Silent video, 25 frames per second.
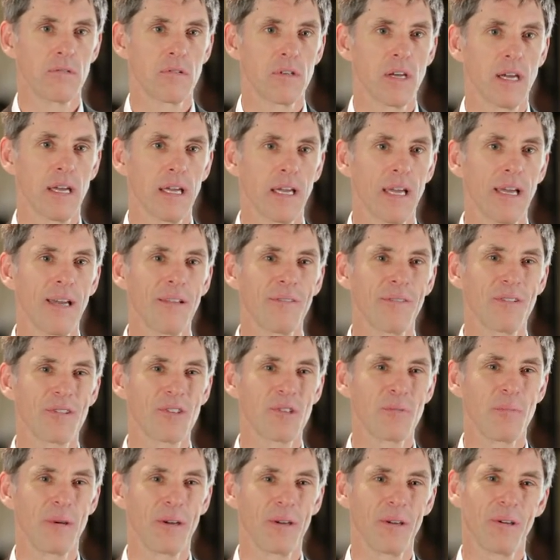take out the
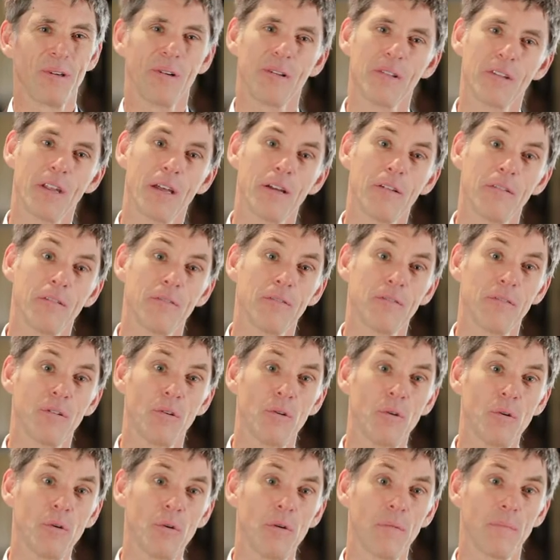smoke on the
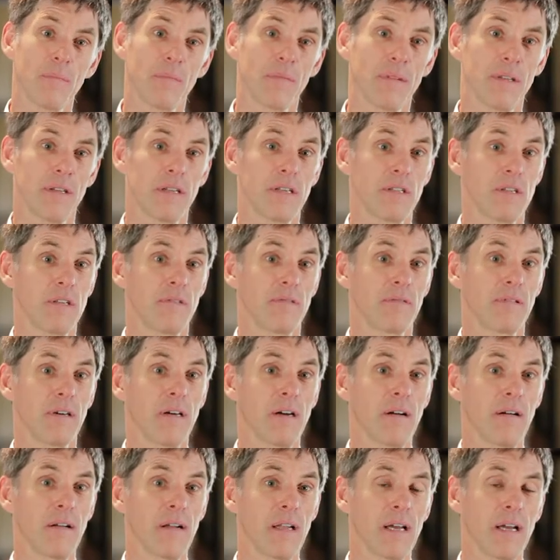floor that is in
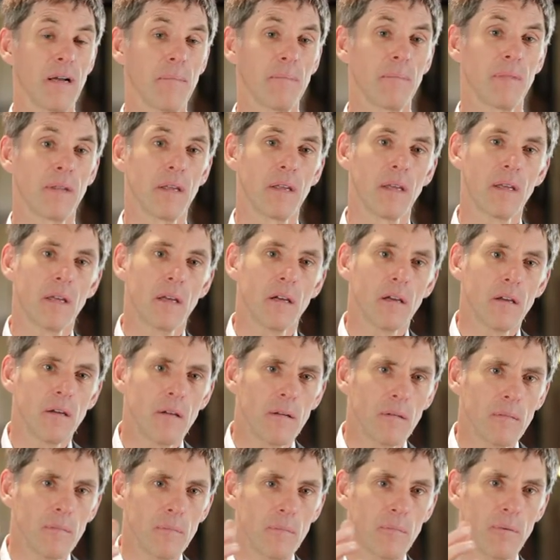fire alarm,
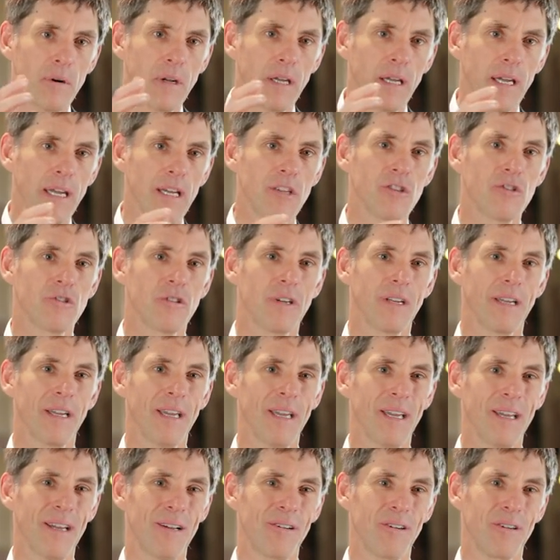bring extra
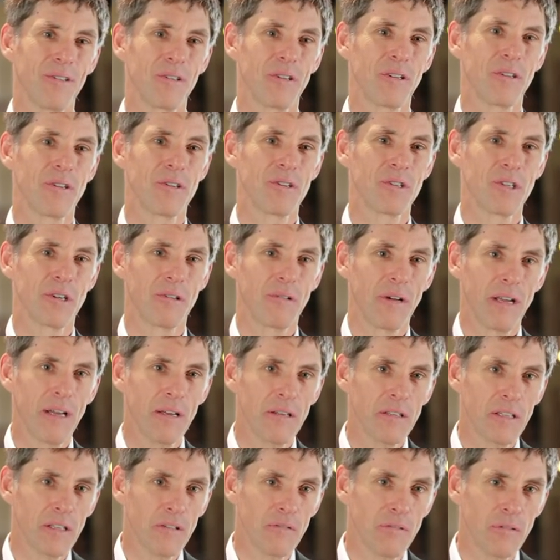air onto the
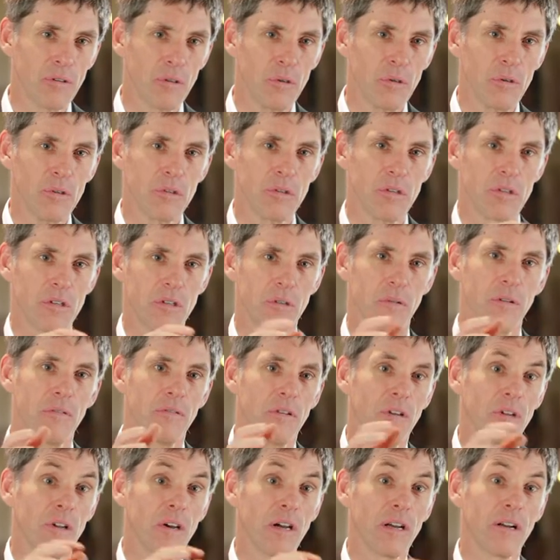surrounding floors to, if
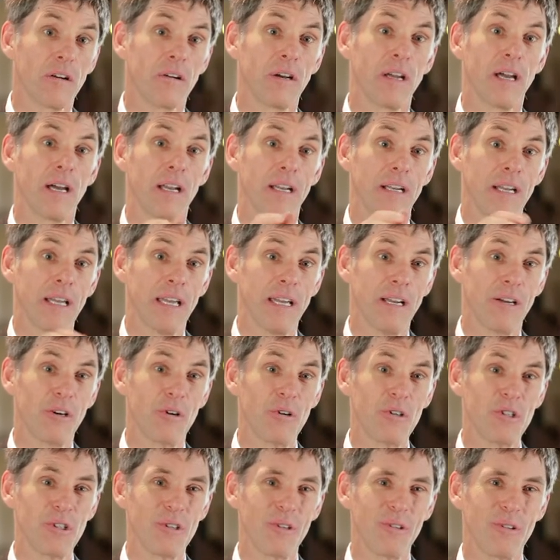you like, create an air
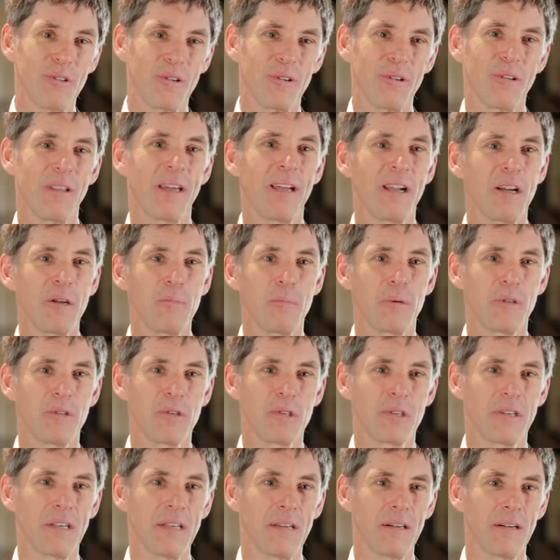cushion through that open
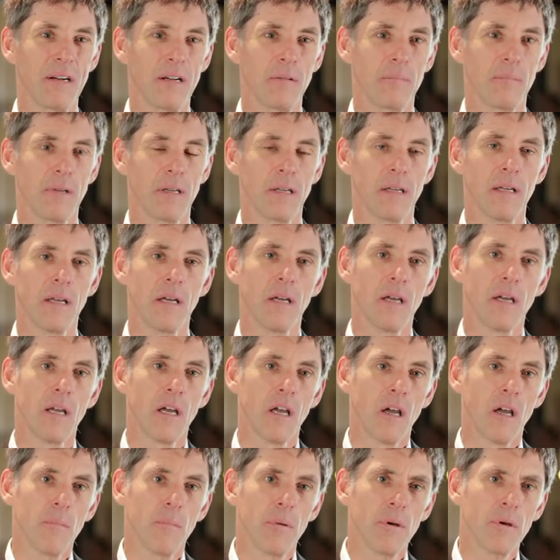stair opening.
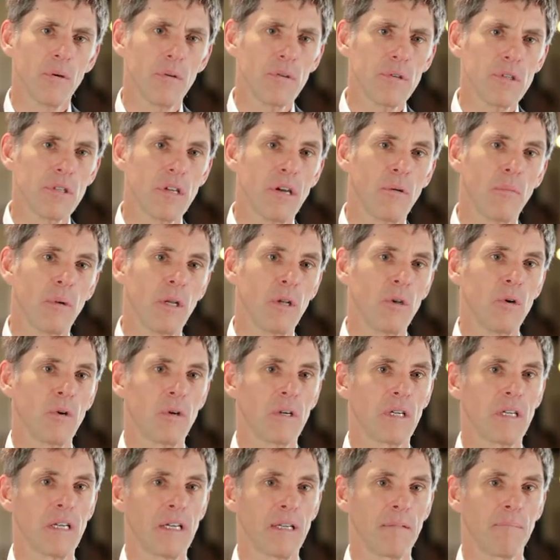But also we
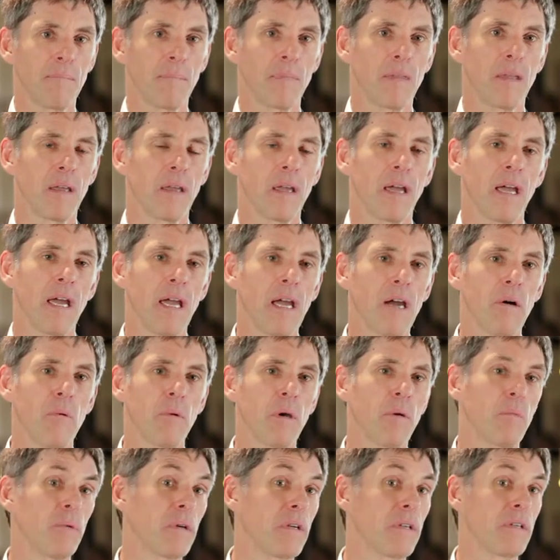looked at how
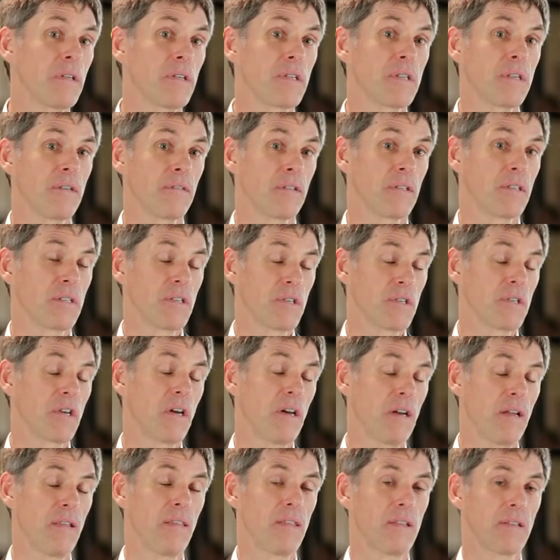we would
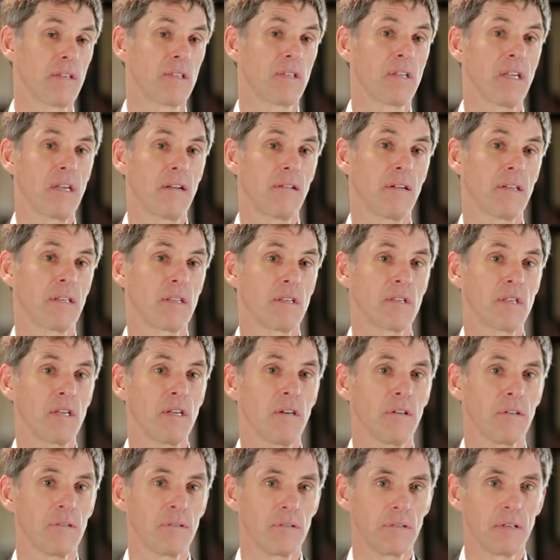design the stair
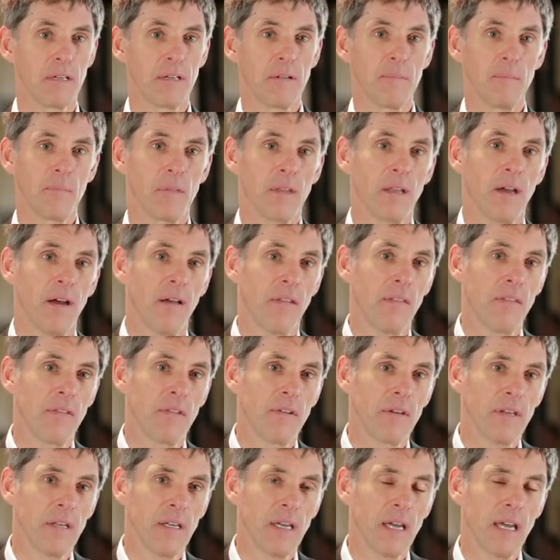itself and
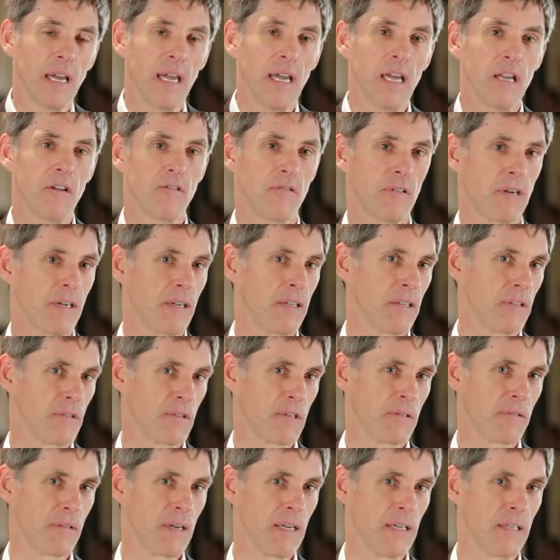the handrails
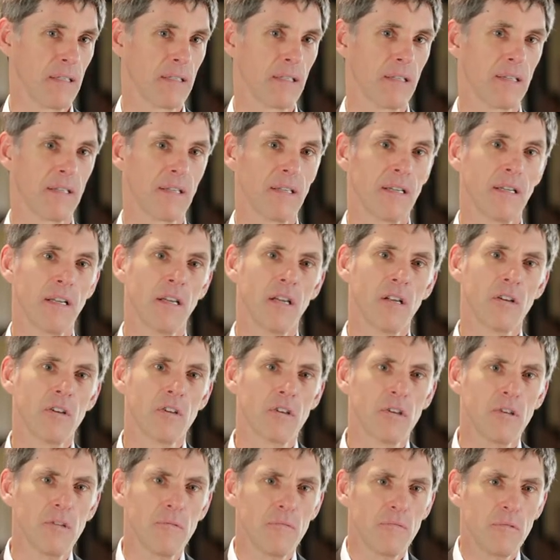around it
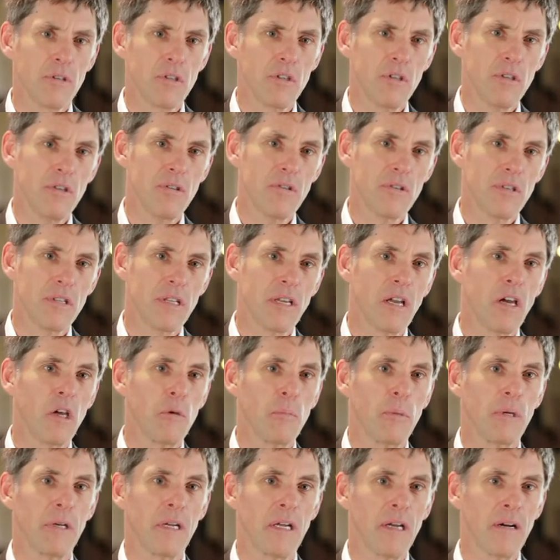to reduce the
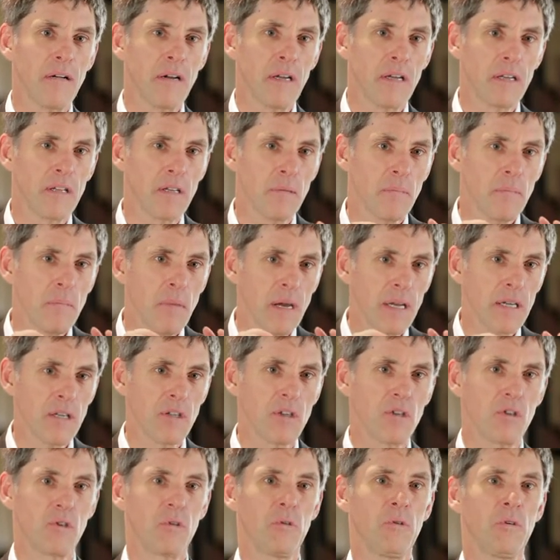open area to make
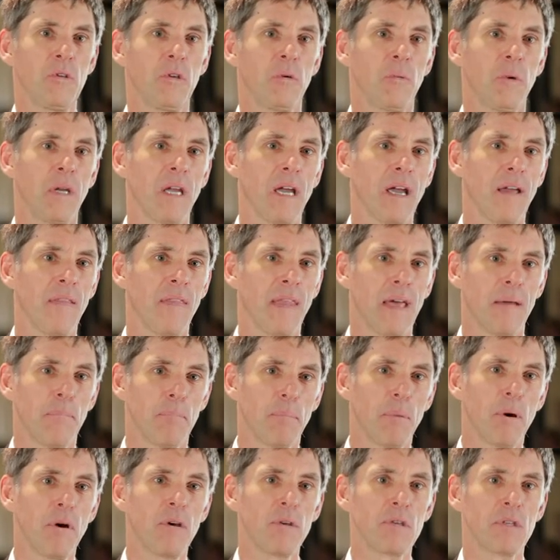sure that we had that
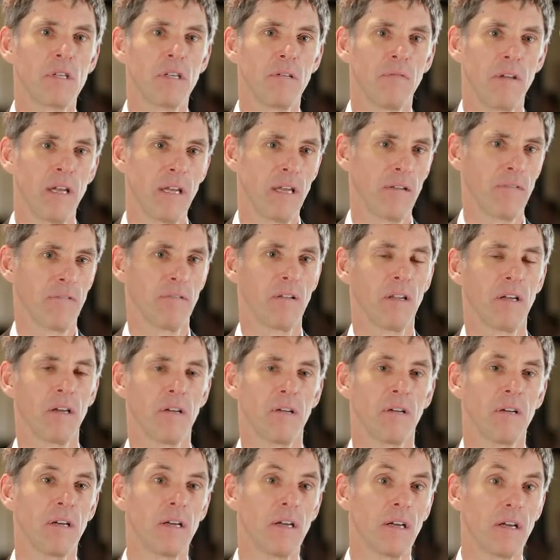positive airflow
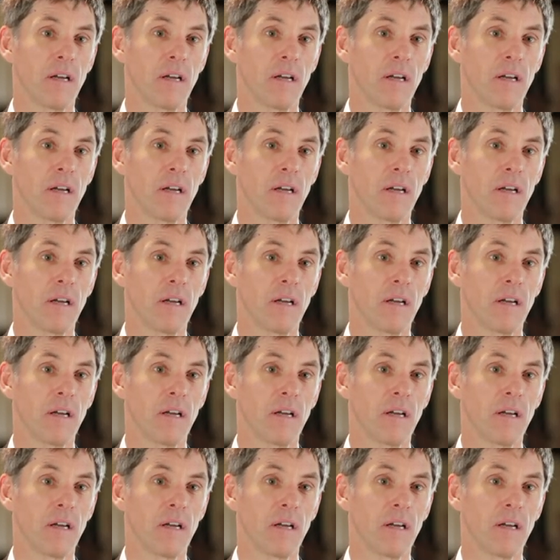